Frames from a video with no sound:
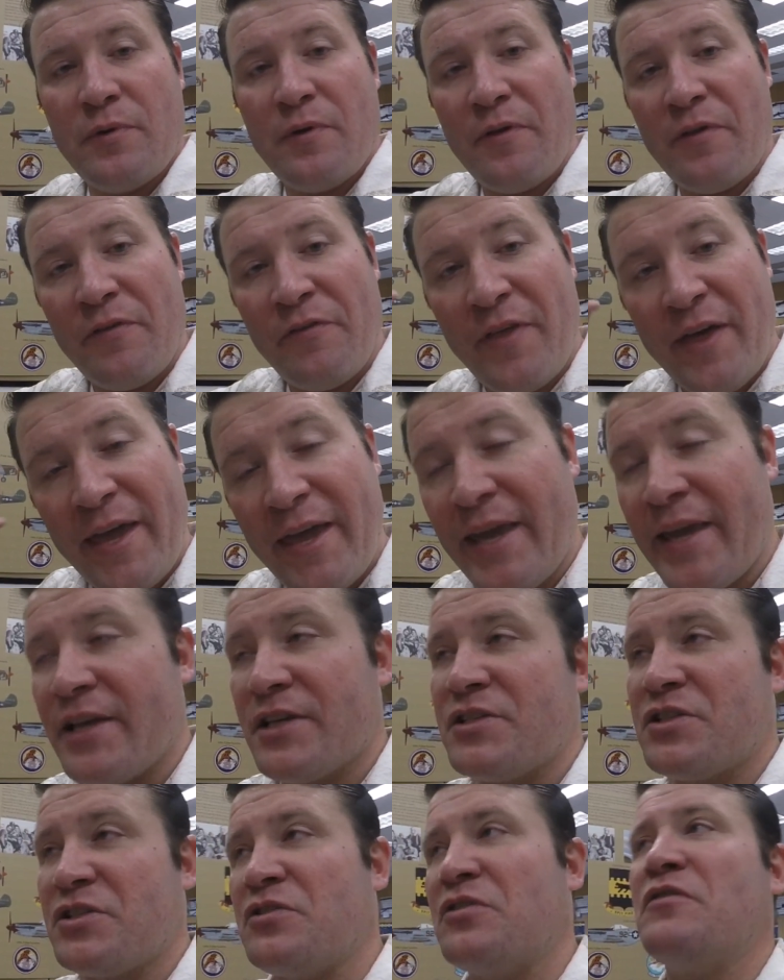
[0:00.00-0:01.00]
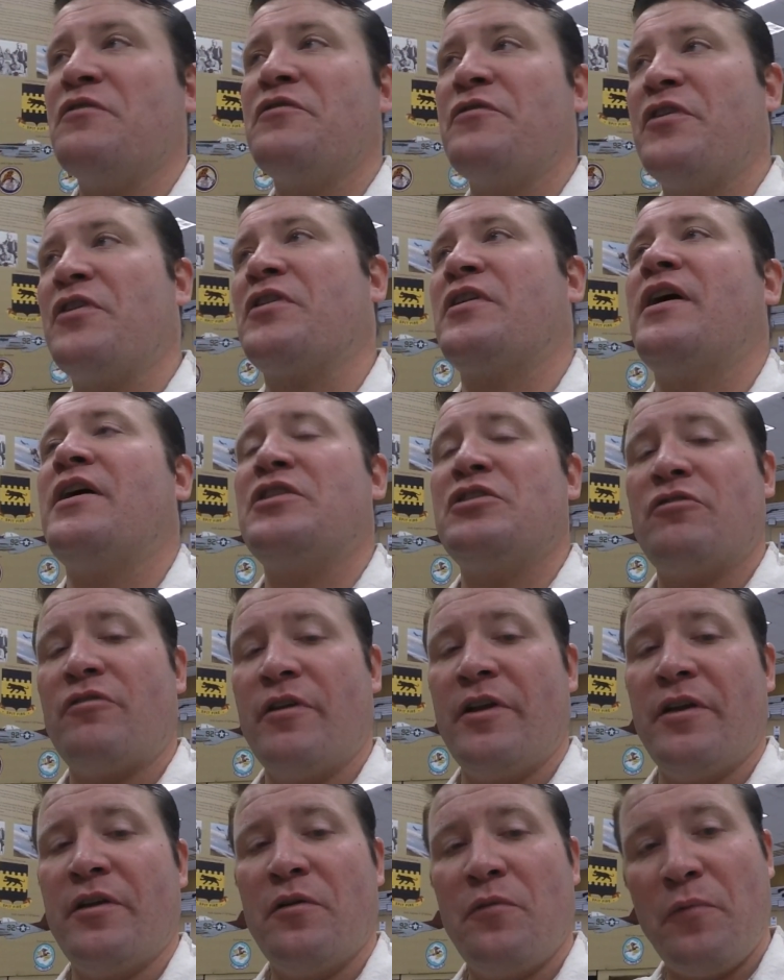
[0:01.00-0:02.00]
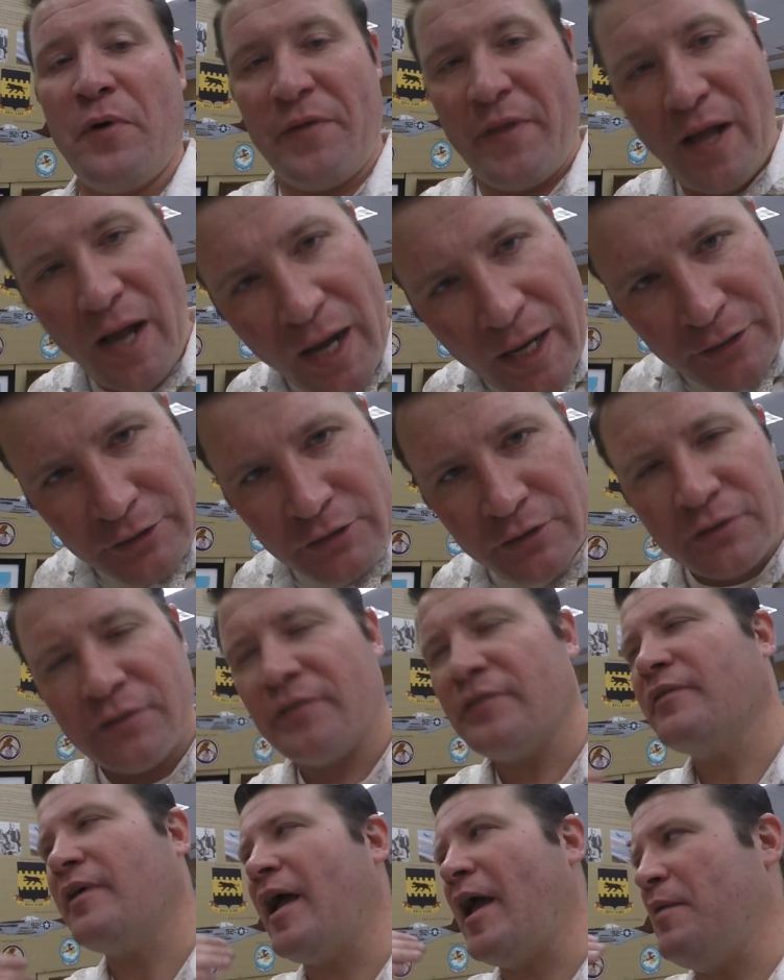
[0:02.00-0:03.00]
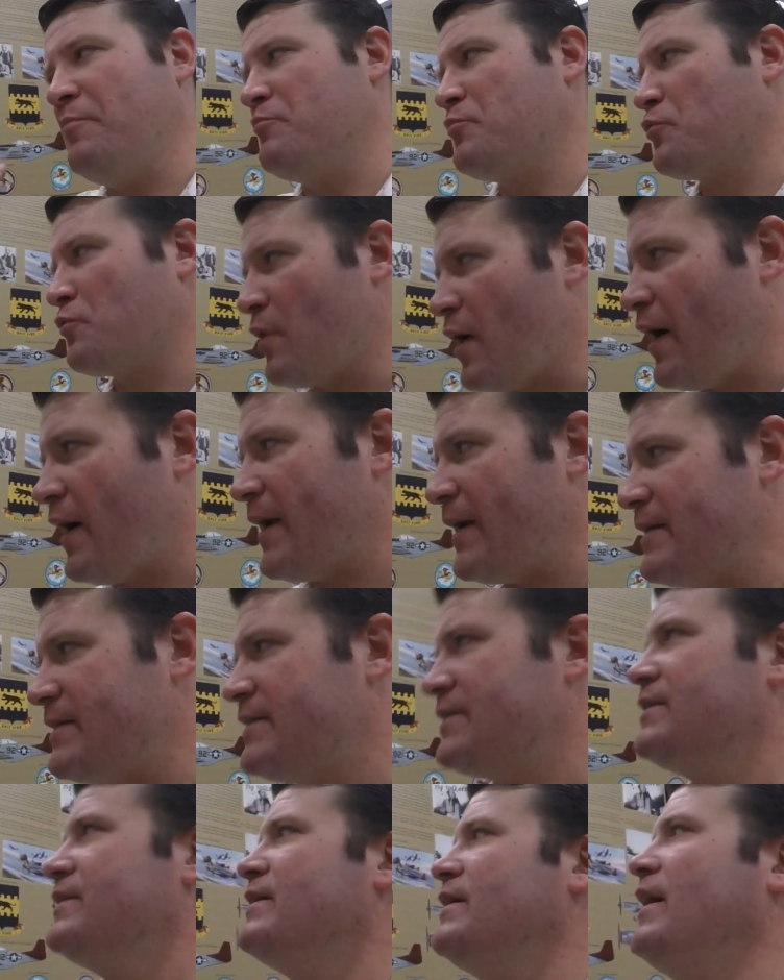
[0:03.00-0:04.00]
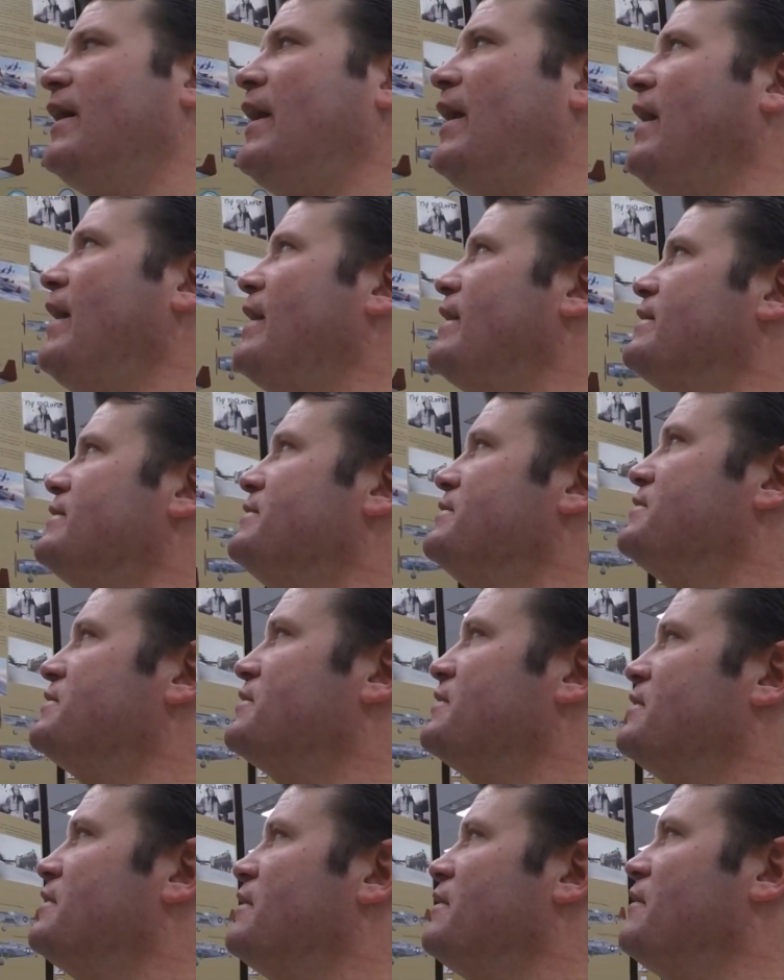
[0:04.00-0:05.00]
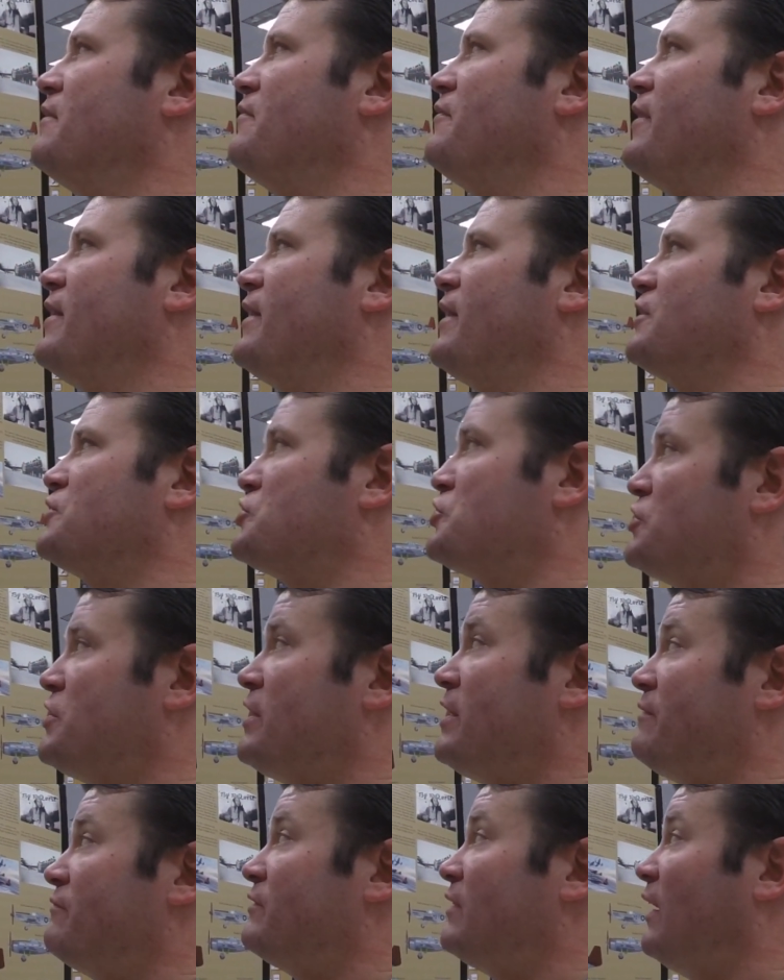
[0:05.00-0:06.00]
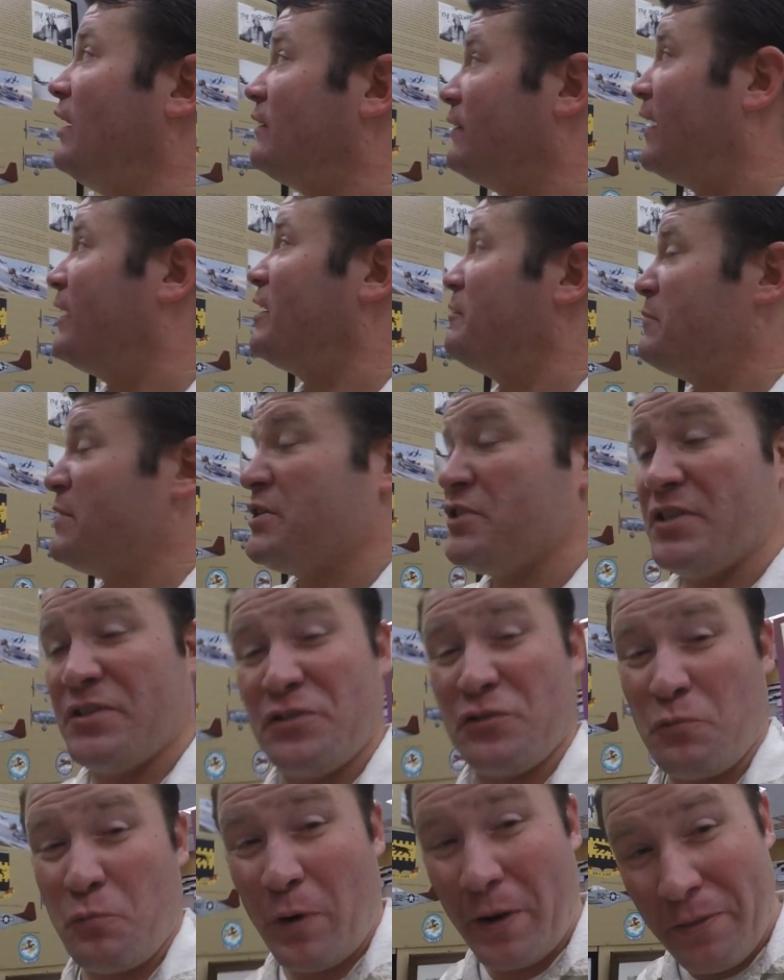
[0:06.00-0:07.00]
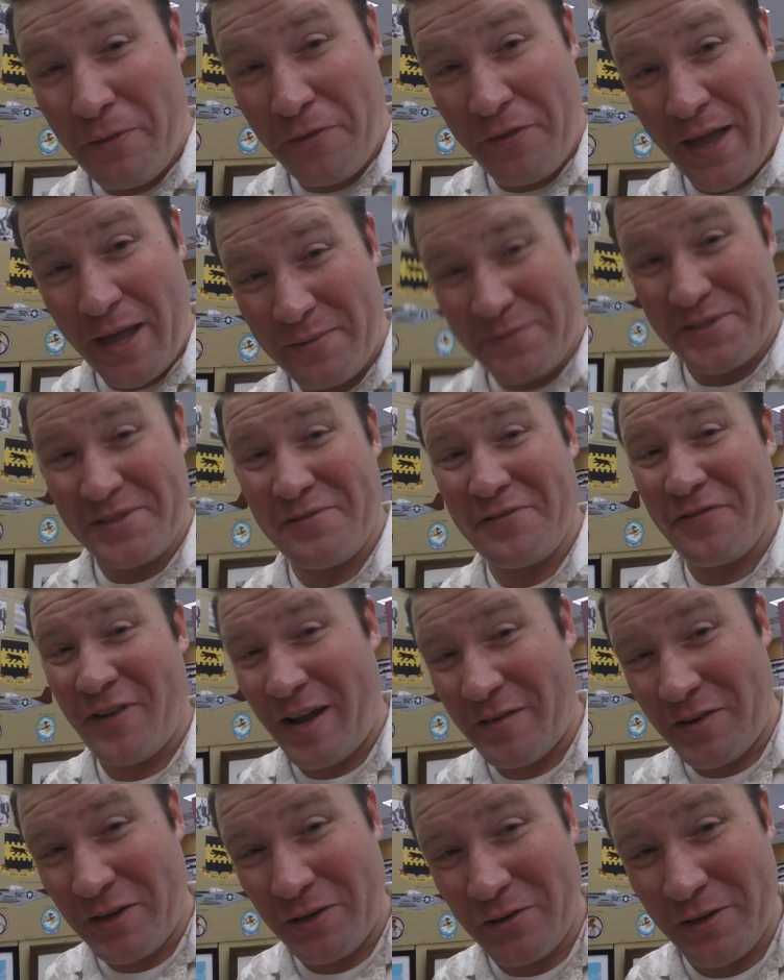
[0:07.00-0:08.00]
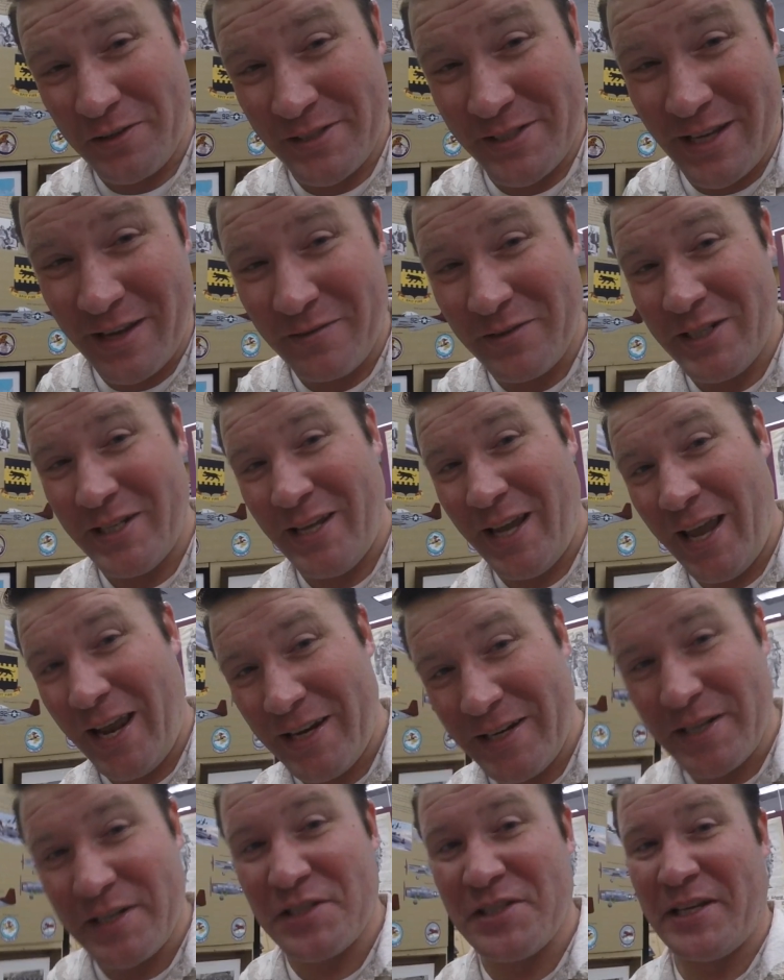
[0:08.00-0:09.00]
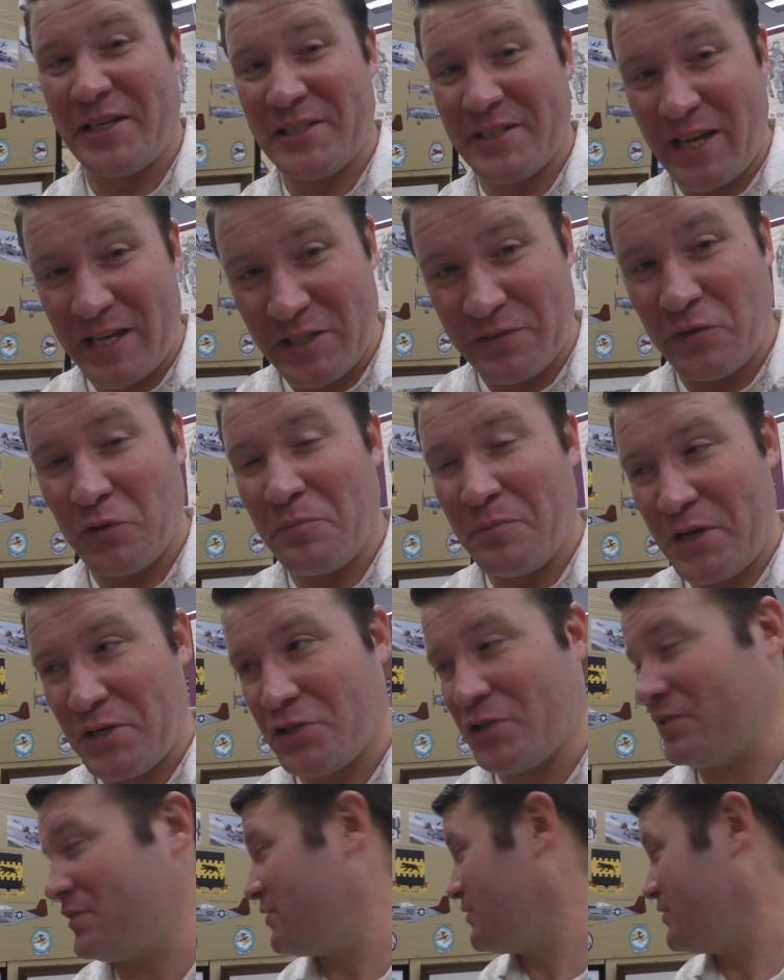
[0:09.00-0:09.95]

they served their country with honor and pride, and they achieved a lot of missions. 1,578 successful missions,